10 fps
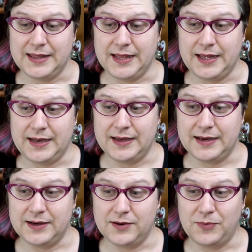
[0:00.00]
than
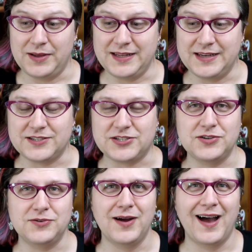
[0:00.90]
uh, we need it
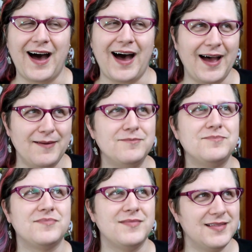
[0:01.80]
to I'm